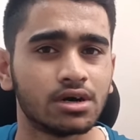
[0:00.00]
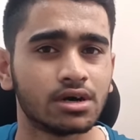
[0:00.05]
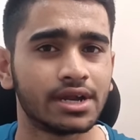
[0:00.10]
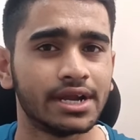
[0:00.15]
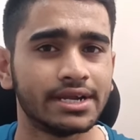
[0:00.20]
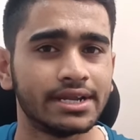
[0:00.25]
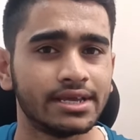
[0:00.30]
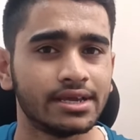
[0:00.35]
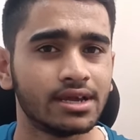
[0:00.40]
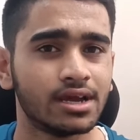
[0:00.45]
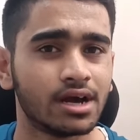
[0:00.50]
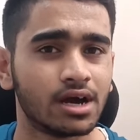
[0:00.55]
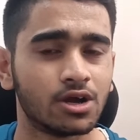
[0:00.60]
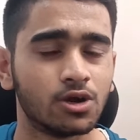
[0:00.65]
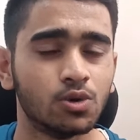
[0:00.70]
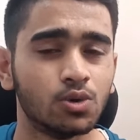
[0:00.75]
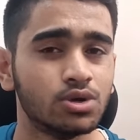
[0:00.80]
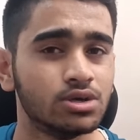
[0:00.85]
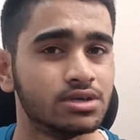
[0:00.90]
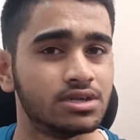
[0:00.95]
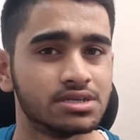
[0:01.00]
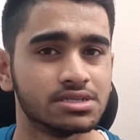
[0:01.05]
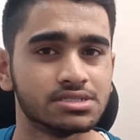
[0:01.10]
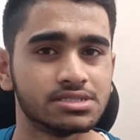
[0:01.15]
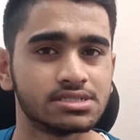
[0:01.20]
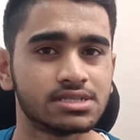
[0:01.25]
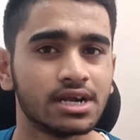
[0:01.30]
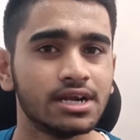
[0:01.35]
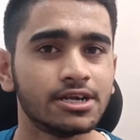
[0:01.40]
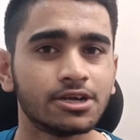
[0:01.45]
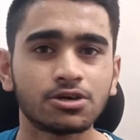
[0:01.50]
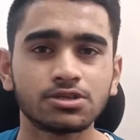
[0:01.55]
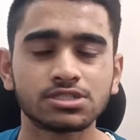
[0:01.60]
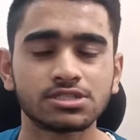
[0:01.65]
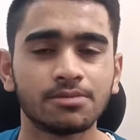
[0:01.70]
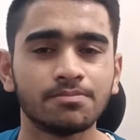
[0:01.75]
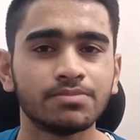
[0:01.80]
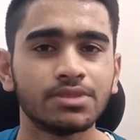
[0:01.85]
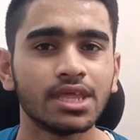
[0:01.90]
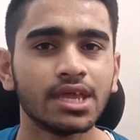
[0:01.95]
getting a good result or
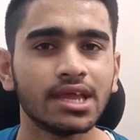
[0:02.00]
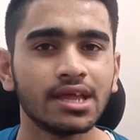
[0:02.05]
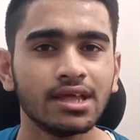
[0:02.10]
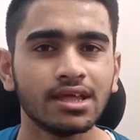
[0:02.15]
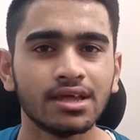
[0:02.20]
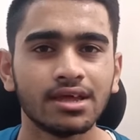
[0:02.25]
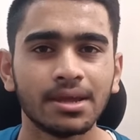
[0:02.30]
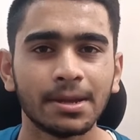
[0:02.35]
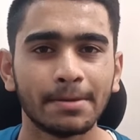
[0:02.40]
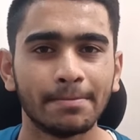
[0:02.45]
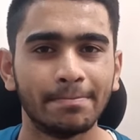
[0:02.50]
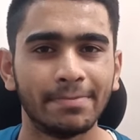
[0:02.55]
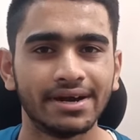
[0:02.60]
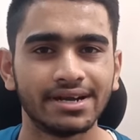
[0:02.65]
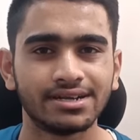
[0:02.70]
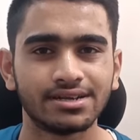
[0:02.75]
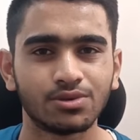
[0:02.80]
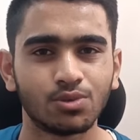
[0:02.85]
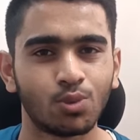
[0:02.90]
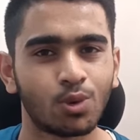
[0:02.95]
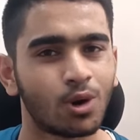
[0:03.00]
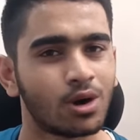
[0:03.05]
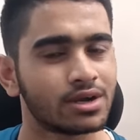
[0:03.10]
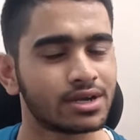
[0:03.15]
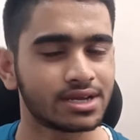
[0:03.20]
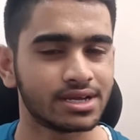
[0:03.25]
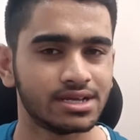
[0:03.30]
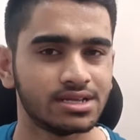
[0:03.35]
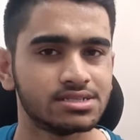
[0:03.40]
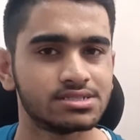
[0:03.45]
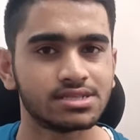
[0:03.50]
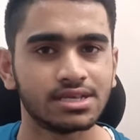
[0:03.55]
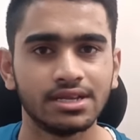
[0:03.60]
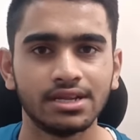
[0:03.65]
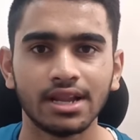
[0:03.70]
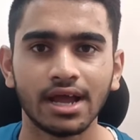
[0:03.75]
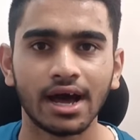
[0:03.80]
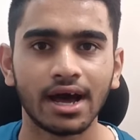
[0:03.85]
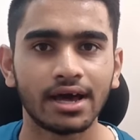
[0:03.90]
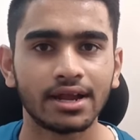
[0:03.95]
something, but what is
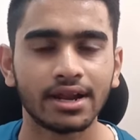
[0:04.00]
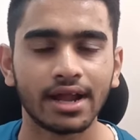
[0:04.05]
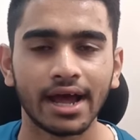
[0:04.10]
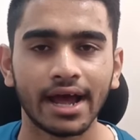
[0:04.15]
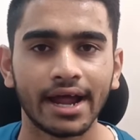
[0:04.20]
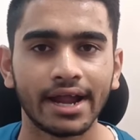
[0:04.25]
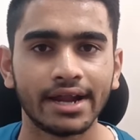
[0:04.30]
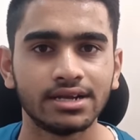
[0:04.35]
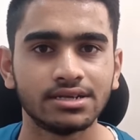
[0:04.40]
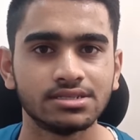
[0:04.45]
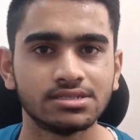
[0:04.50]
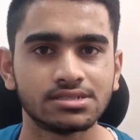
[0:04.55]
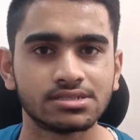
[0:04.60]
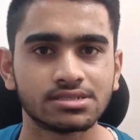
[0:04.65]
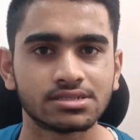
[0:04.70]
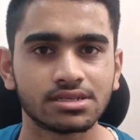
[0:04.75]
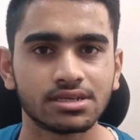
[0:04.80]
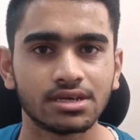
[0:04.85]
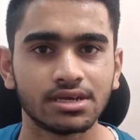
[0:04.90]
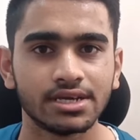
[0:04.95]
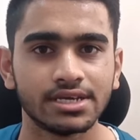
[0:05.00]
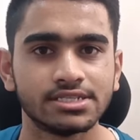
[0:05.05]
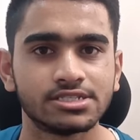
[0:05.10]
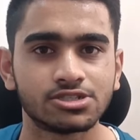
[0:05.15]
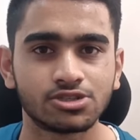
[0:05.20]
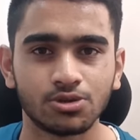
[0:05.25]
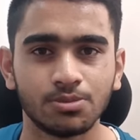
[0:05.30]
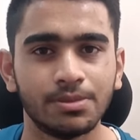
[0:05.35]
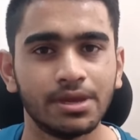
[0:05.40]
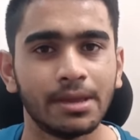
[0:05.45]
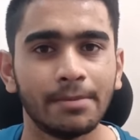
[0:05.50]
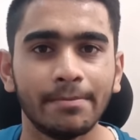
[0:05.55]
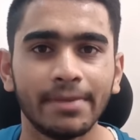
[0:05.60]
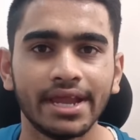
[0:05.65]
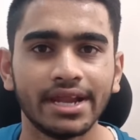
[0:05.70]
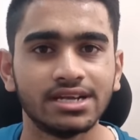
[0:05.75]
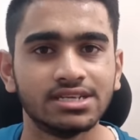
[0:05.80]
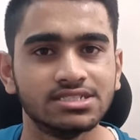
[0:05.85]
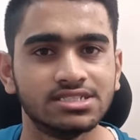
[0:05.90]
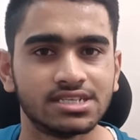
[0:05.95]
in our hands is to be
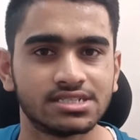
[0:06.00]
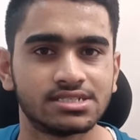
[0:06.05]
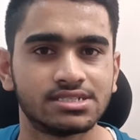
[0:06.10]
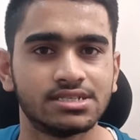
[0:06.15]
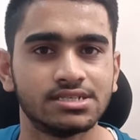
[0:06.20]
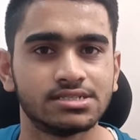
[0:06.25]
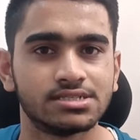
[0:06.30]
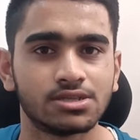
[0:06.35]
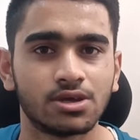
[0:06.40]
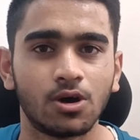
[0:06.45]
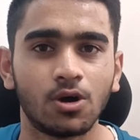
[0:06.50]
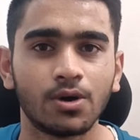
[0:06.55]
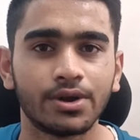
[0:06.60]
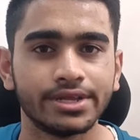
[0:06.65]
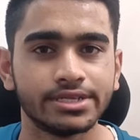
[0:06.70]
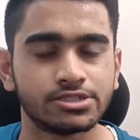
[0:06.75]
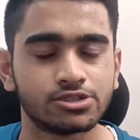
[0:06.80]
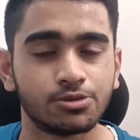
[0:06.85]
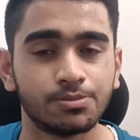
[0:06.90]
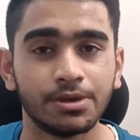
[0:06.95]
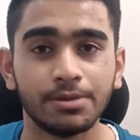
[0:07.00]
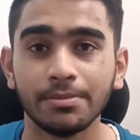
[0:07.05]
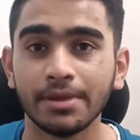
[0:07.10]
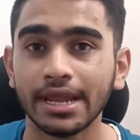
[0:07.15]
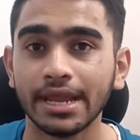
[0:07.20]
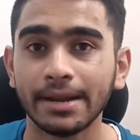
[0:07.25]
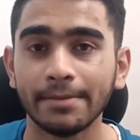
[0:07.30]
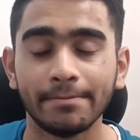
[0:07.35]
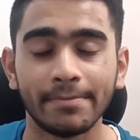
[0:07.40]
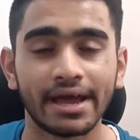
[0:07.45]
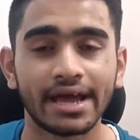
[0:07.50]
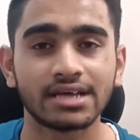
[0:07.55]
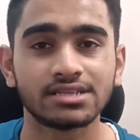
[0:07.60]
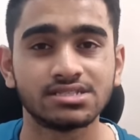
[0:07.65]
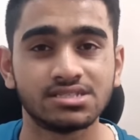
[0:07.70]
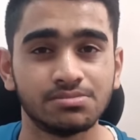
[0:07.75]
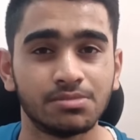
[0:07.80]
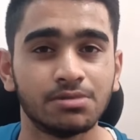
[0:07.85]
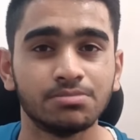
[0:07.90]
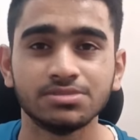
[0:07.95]
made justice, or is to be made
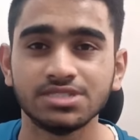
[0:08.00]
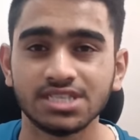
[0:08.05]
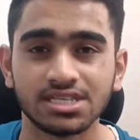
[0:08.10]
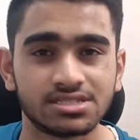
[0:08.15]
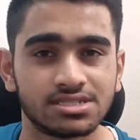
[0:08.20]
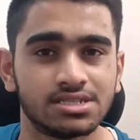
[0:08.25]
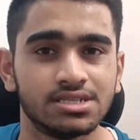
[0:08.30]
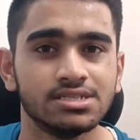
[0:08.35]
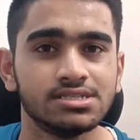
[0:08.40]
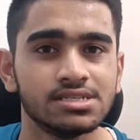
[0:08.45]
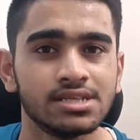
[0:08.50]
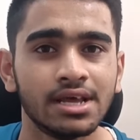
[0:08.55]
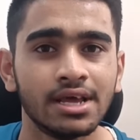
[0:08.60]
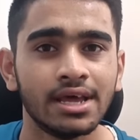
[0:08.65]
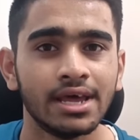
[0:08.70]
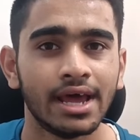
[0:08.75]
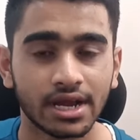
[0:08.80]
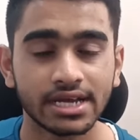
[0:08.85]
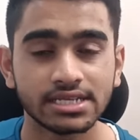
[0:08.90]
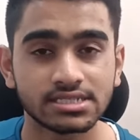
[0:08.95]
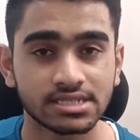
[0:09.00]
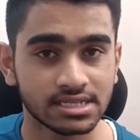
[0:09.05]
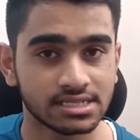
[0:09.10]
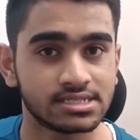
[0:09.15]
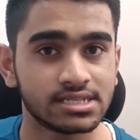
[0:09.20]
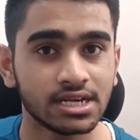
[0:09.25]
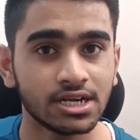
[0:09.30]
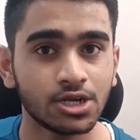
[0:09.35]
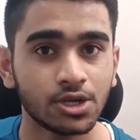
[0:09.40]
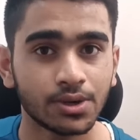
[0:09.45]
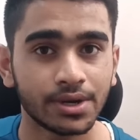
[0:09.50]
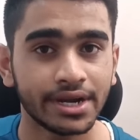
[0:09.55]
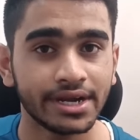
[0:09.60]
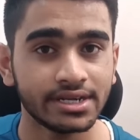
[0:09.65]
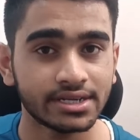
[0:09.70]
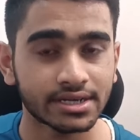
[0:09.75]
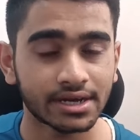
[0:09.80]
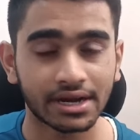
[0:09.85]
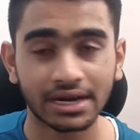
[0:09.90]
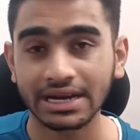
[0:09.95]
maximum justice. Guys, listen to
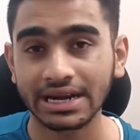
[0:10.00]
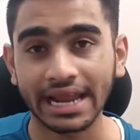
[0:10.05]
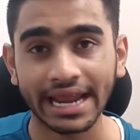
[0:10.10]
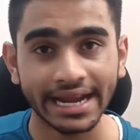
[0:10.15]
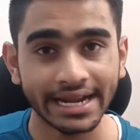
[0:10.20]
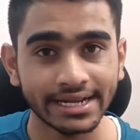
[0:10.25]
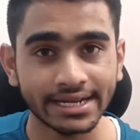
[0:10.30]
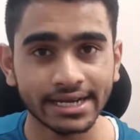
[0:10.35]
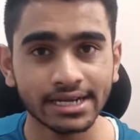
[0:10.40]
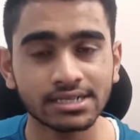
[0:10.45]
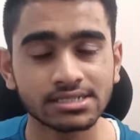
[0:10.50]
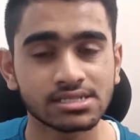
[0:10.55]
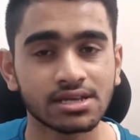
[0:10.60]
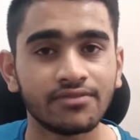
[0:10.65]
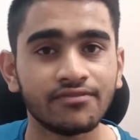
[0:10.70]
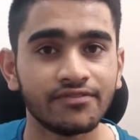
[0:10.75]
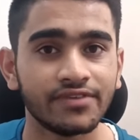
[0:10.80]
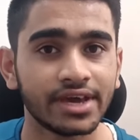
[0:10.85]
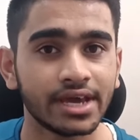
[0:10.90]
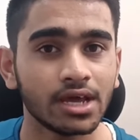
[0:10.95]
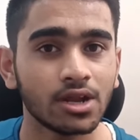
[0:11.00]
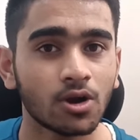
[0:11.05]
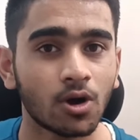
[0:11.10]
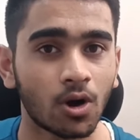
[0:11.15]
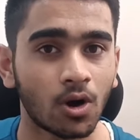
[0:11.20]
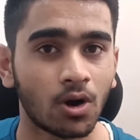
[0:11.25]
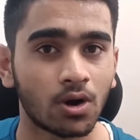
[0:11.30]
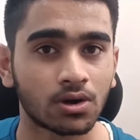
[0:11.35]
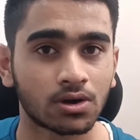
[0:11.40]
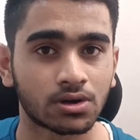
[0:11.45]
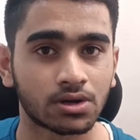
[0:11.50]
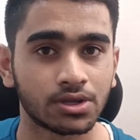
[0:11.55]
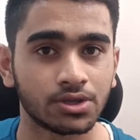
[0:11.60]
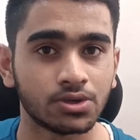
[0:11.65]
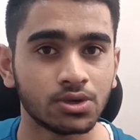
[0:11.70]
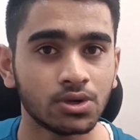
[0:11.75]
it, write it somewhere, or